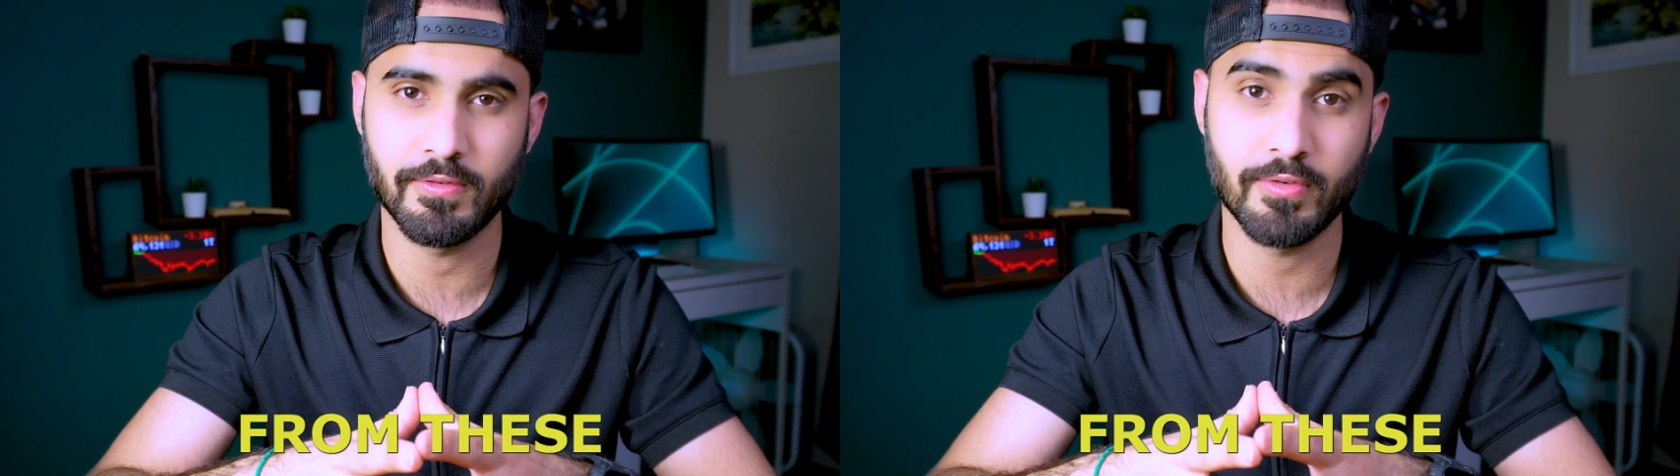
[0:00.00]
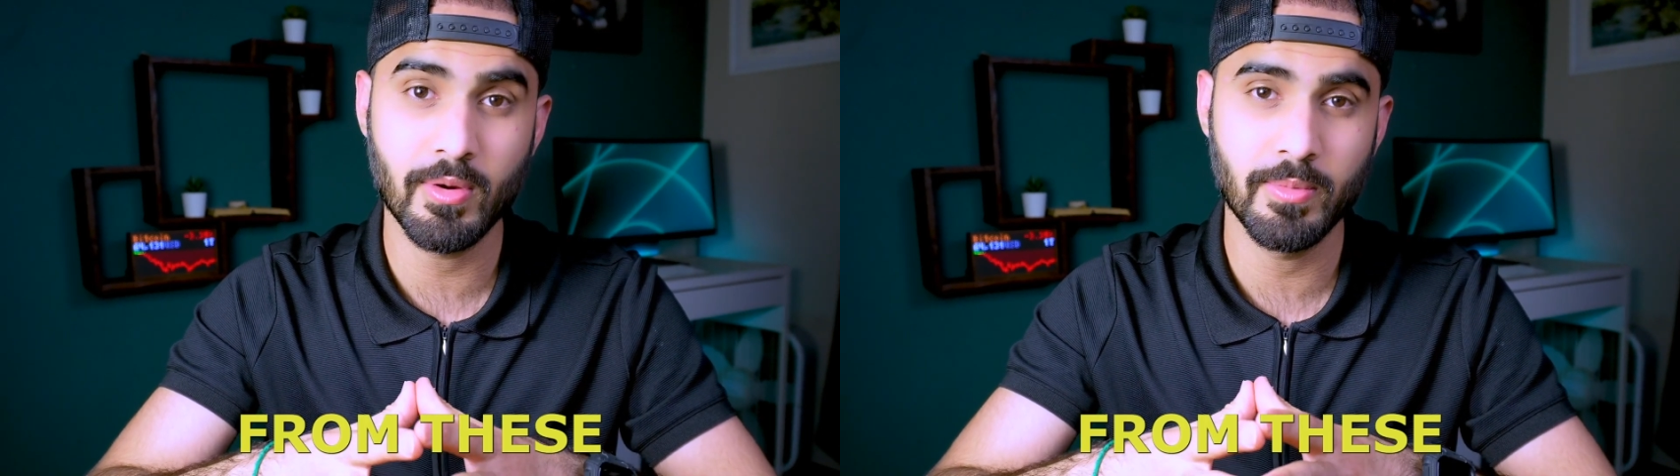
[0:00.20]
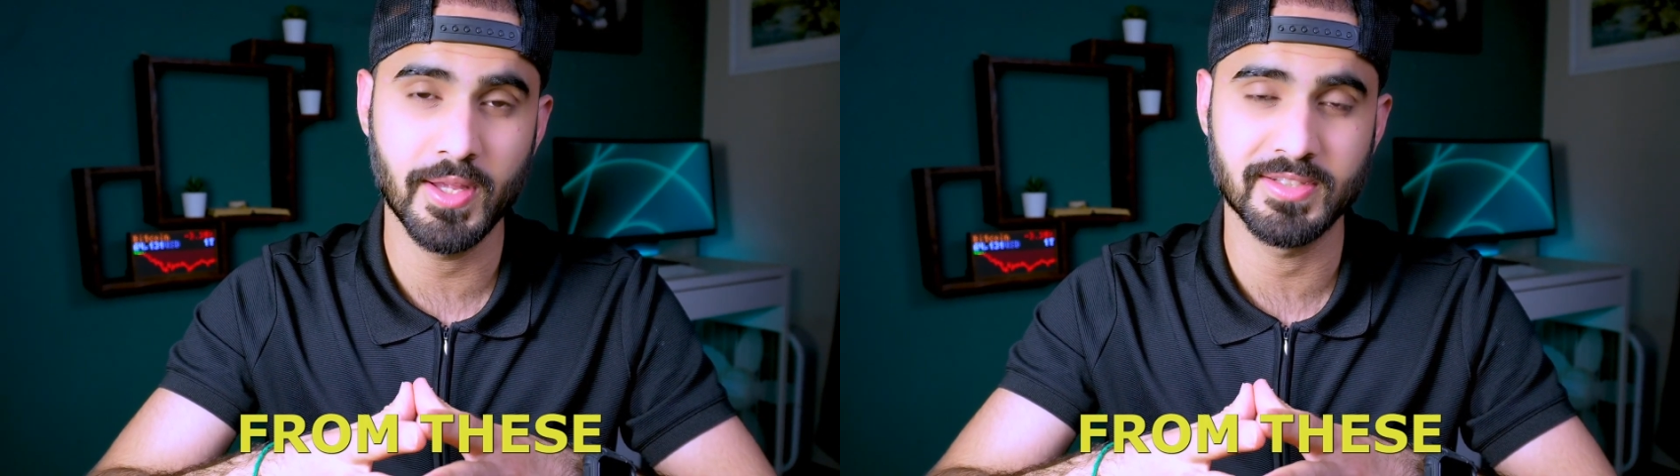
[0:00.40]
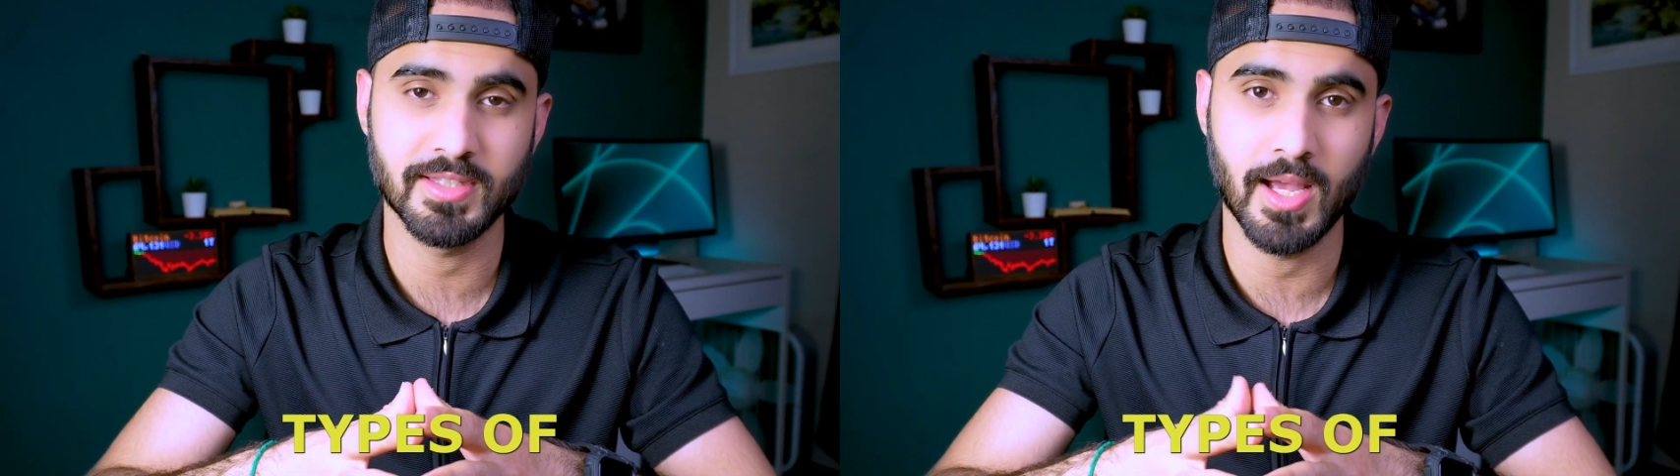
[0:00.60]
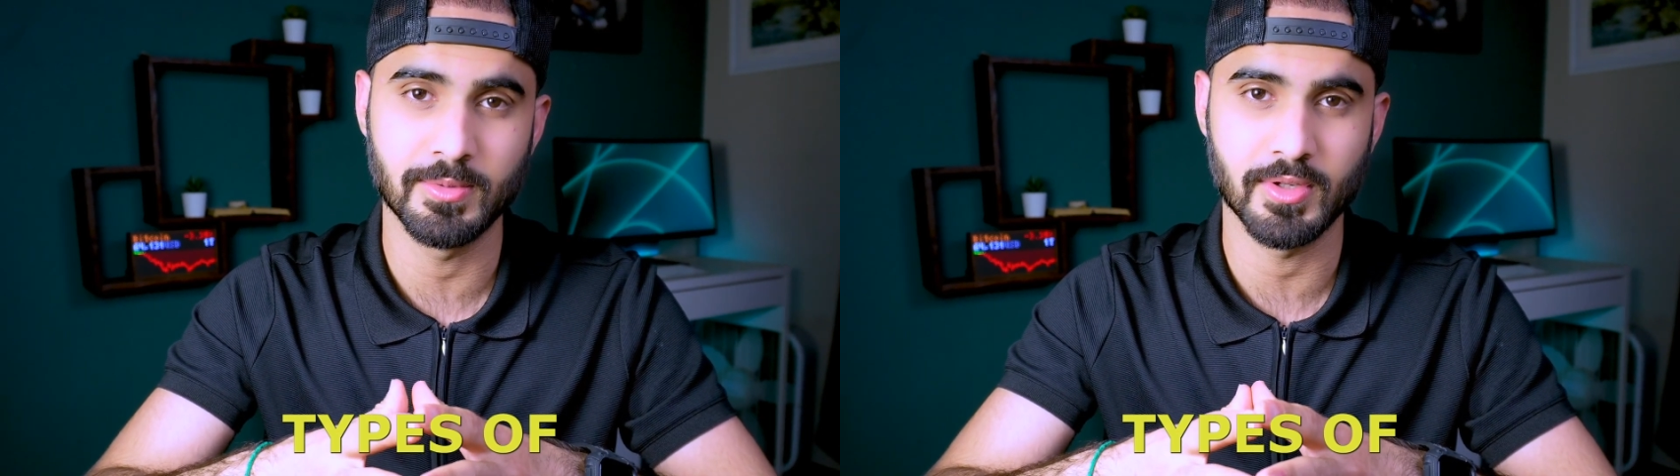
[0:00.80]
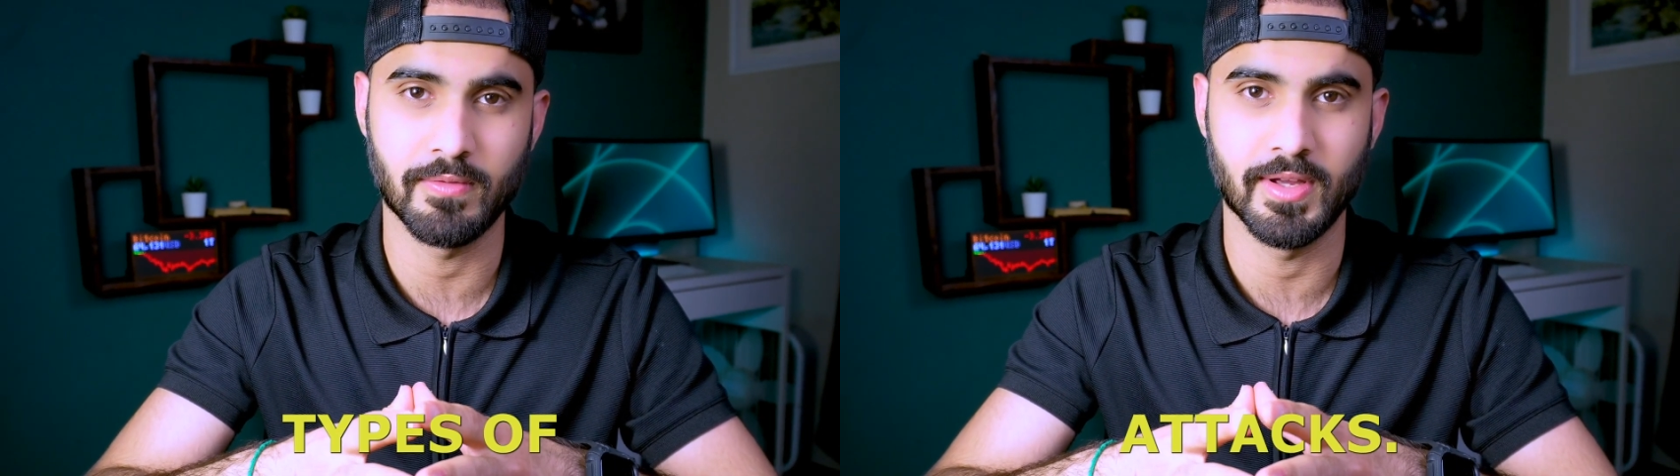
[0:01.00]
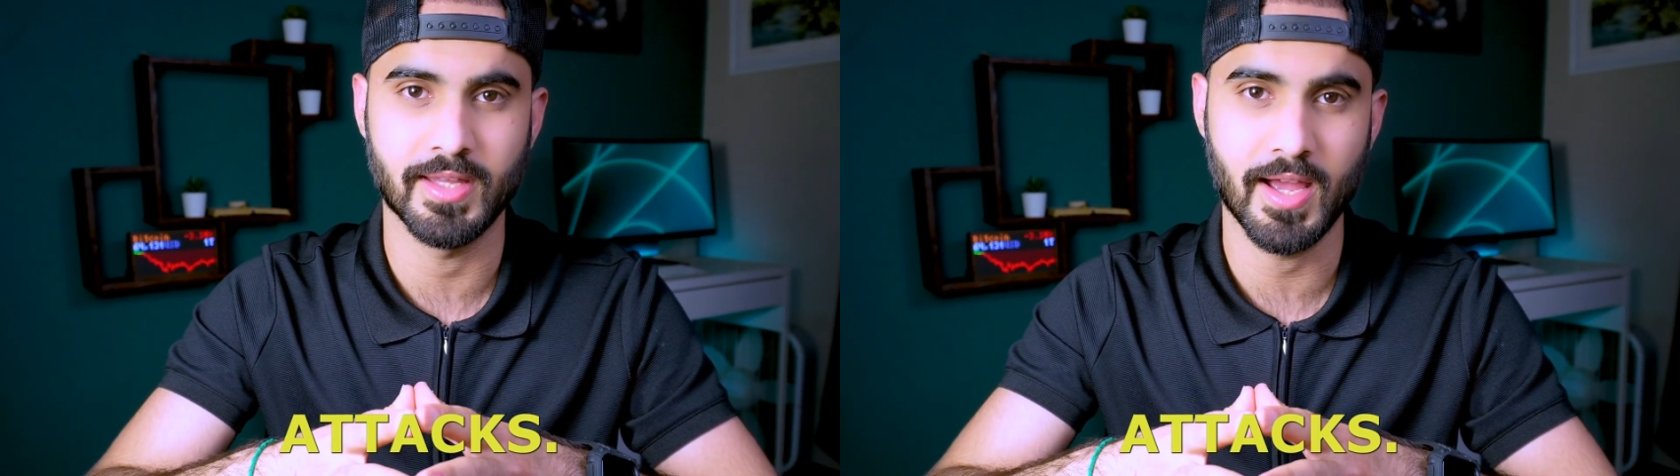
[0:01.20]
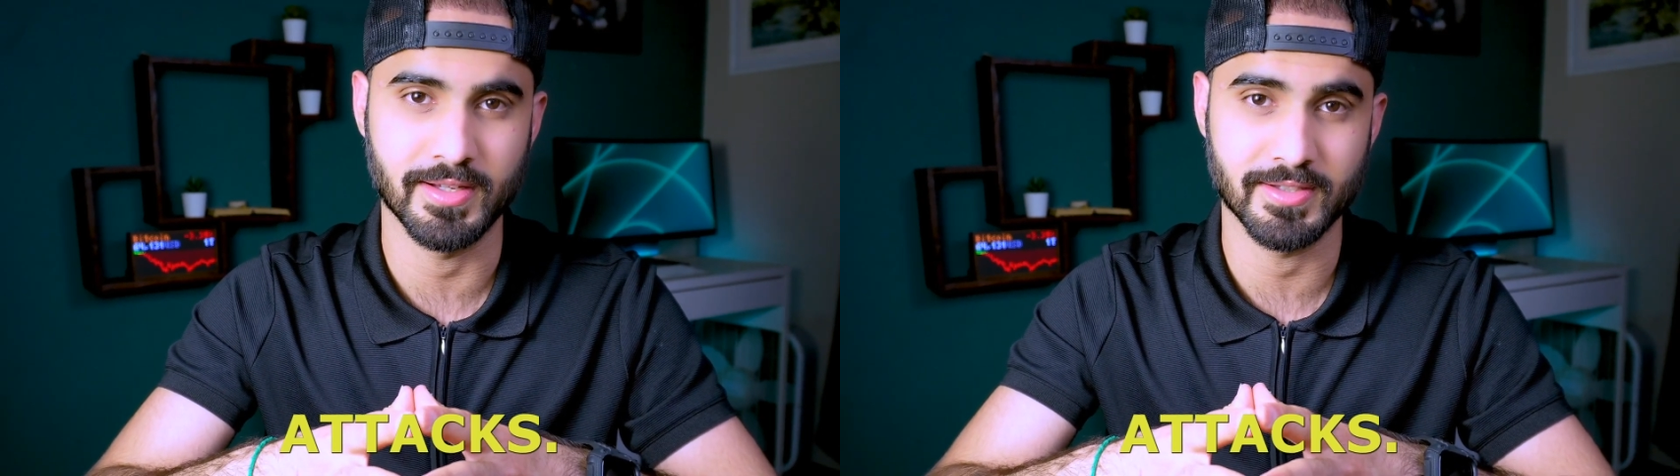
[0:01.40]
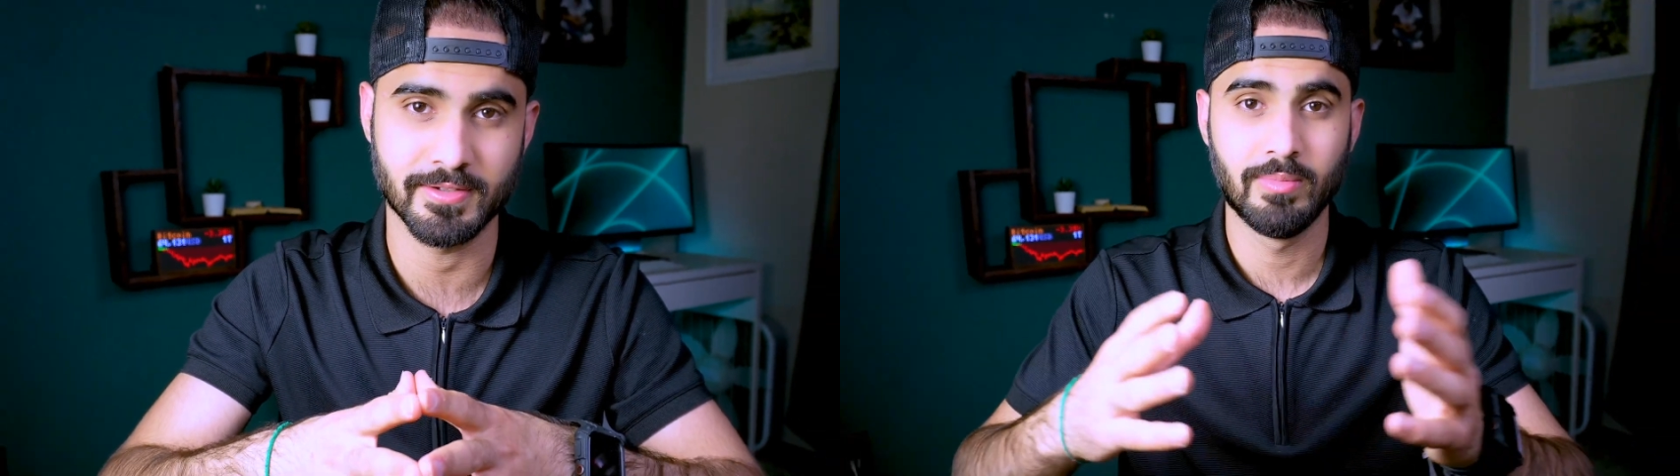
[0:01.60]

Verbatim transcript: from these types of attacks.